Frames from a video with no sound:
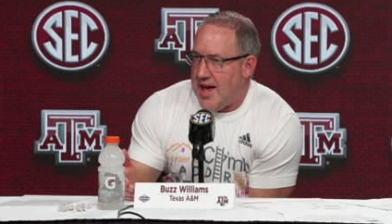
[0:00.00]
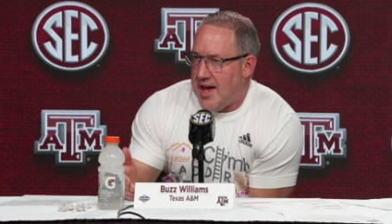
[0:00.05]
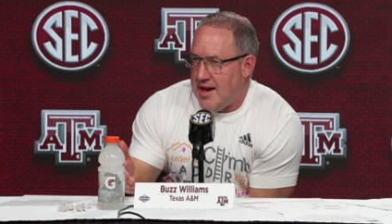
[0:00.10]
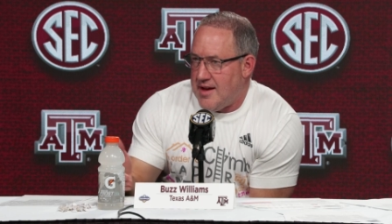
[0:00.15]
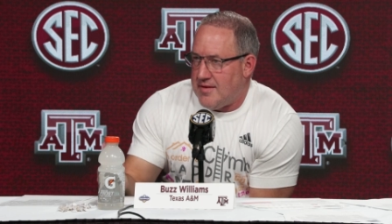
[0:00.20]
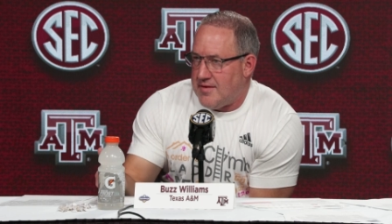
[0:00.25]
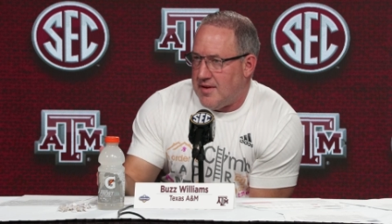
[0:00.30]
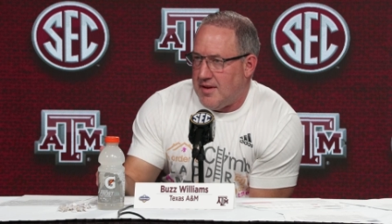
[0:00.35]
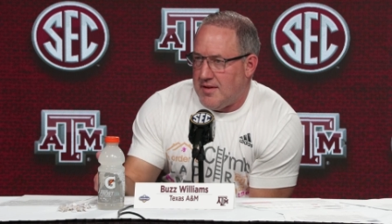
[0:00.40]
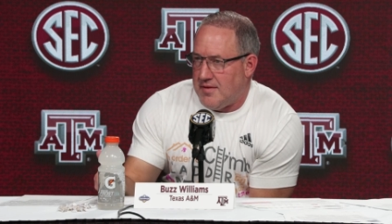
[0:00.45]

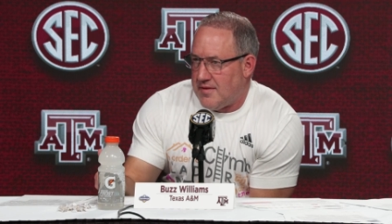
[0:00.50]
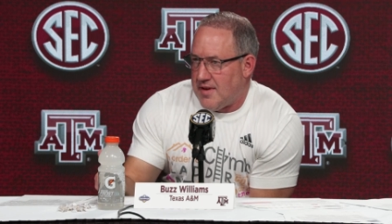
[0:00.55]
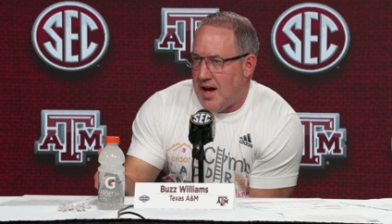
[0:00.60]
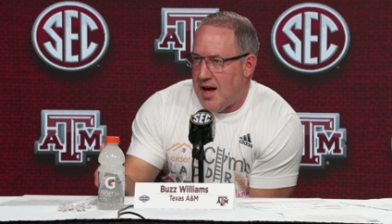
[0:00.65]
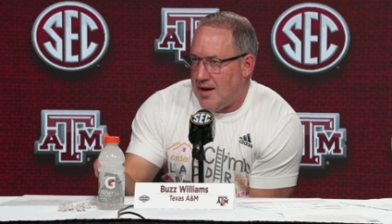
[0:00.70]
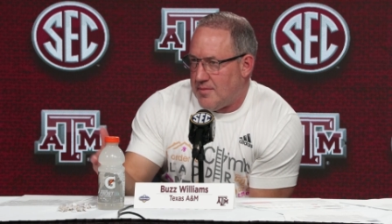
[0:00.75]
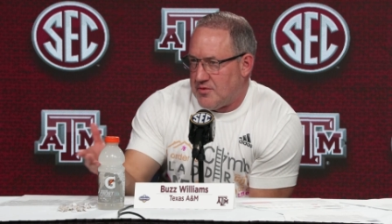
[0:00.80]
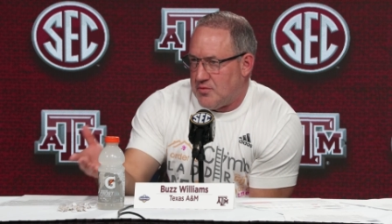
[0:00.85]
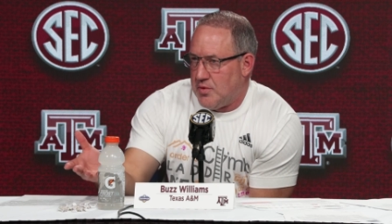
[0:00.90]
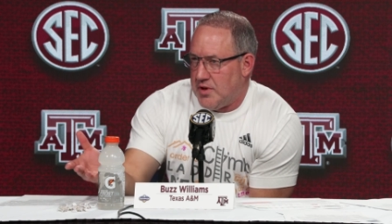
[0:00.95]
18
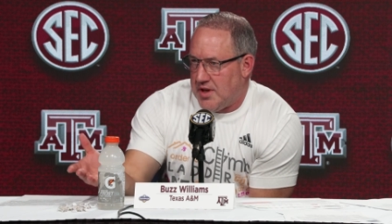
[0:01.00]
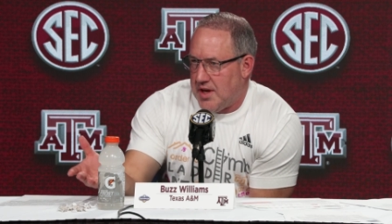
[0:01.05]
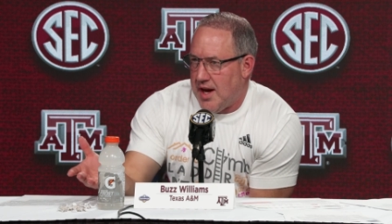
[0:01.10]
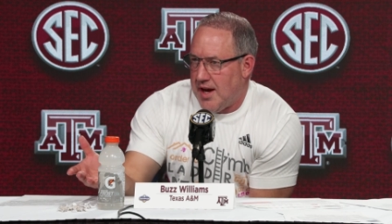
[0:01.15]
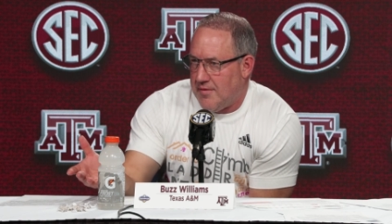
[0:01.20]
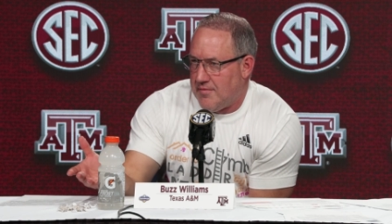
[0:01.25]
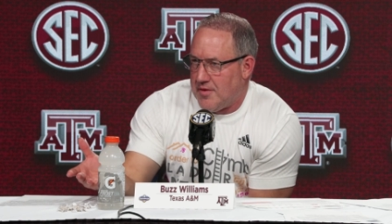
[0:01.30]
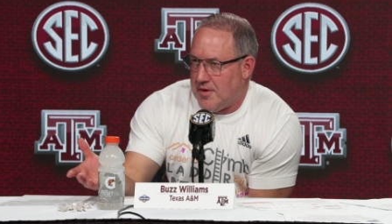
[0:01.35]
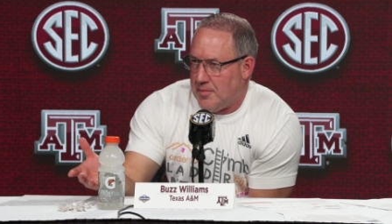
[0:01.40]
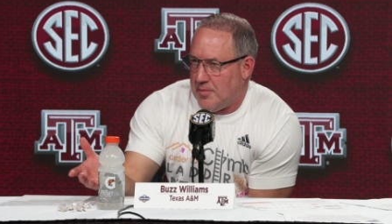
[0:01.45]
times we
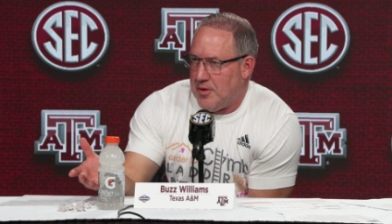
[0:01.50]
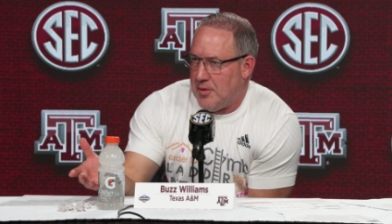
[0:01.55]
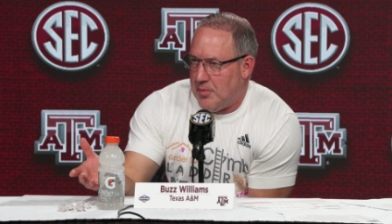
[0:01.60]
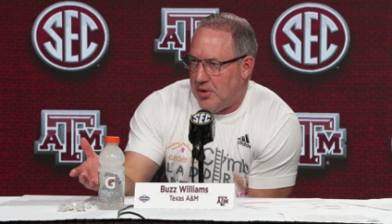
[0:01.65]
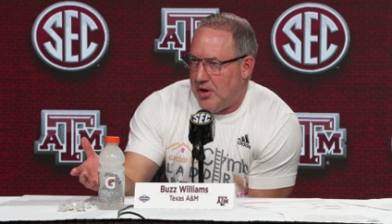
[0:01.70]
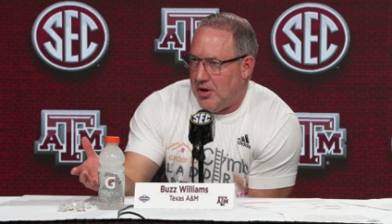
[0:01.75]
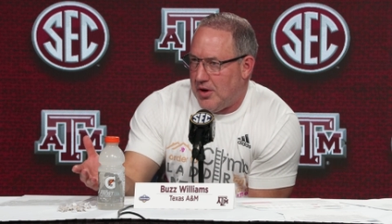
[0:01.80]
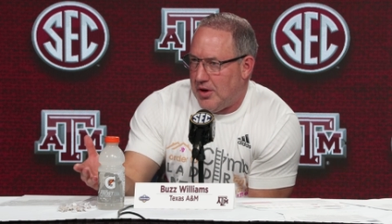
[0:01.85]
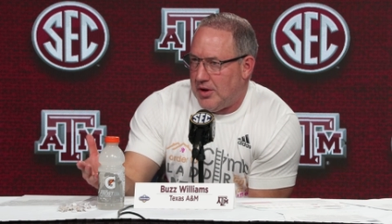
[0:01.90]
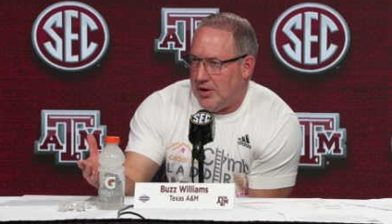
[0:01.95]
gave them the
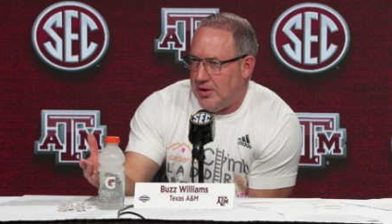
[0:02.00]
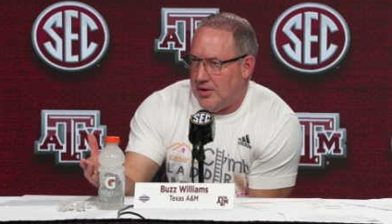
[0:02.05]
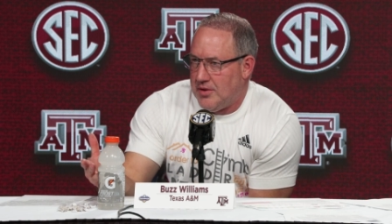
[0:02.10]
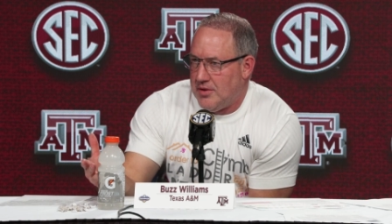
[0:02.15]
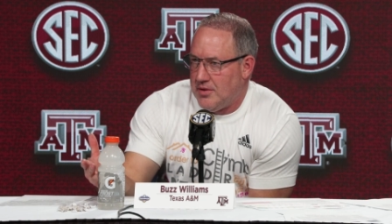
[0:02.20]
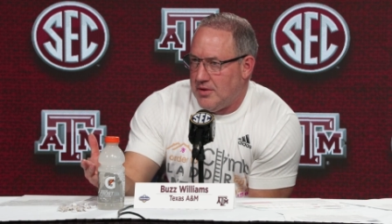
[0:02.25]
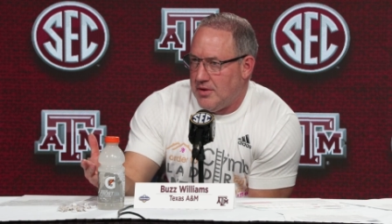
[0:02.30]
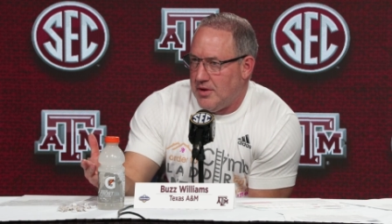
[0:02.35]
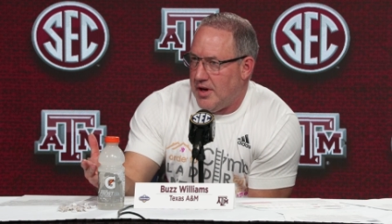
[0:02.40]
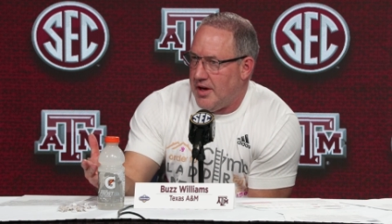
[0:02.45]
ball
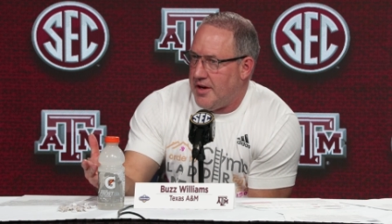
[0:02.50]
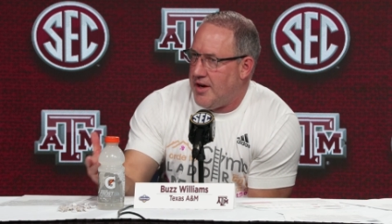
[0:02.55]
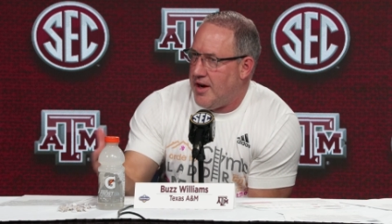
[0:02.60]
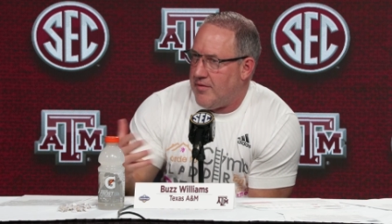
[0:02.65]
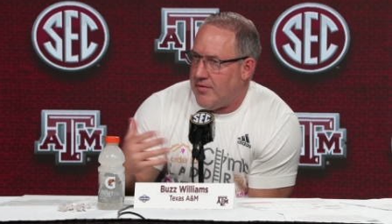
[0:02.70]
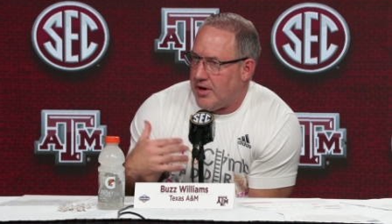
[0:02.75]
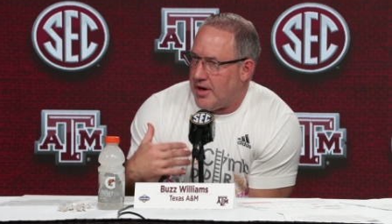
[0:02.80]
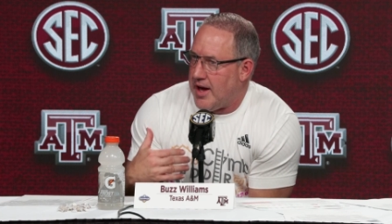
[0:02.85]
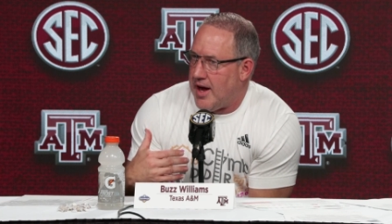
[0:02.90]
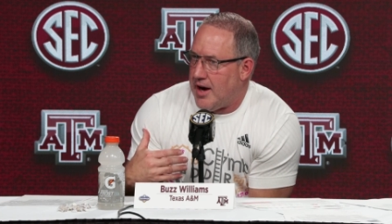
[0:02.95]
and
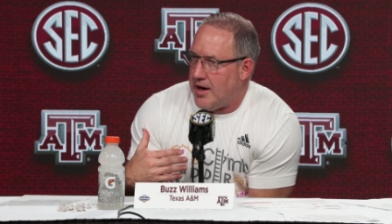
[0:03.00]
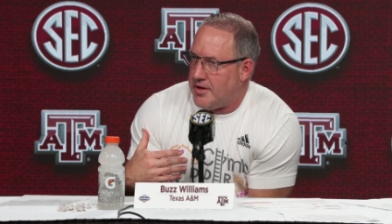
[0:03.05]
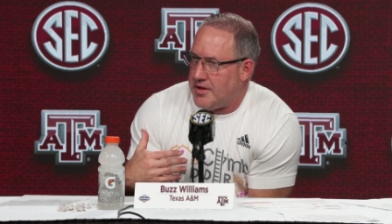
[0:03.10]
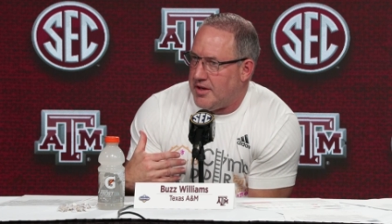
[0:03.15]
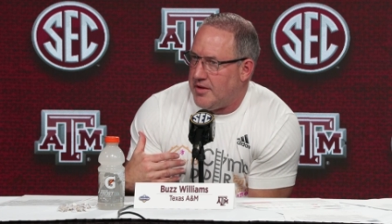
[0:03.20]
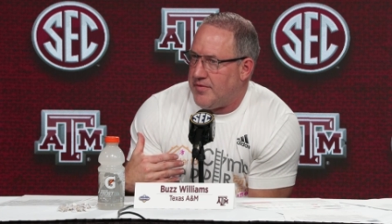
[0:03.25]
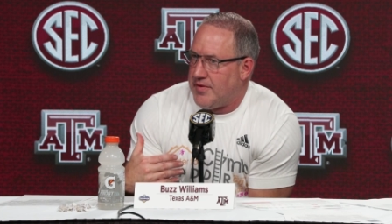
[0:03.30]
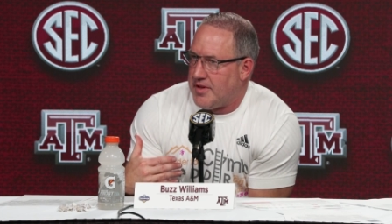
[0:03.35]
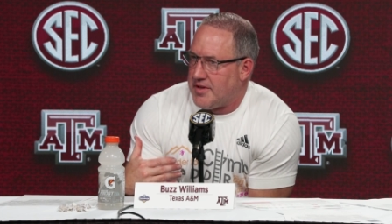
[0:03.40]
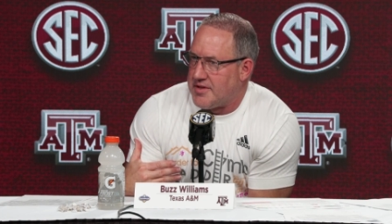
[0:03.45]
never got our
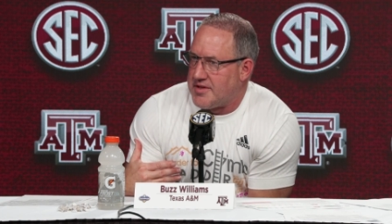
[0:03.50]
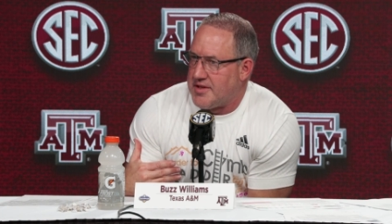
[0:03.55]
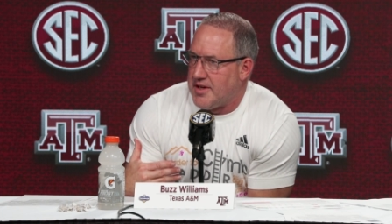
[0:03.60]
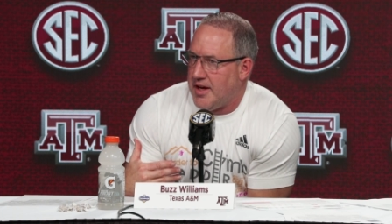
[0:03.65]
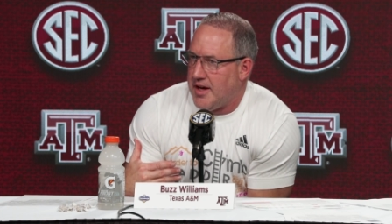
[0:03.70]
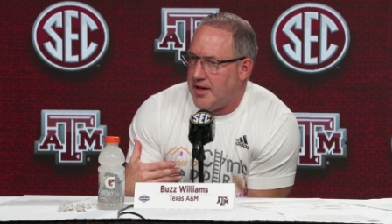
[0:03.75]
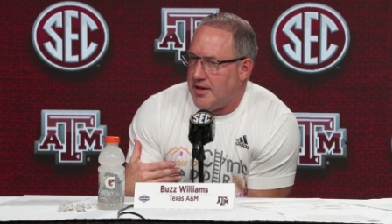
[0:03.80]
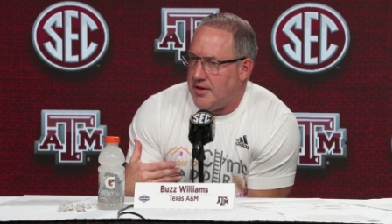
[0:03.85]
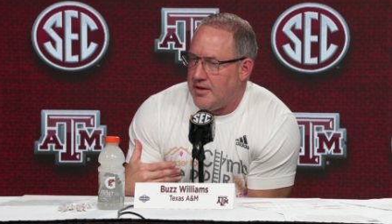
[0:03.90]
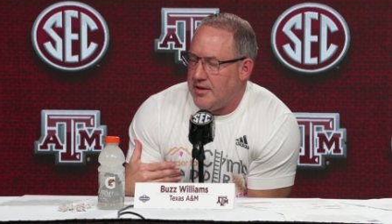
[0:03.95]
defense set.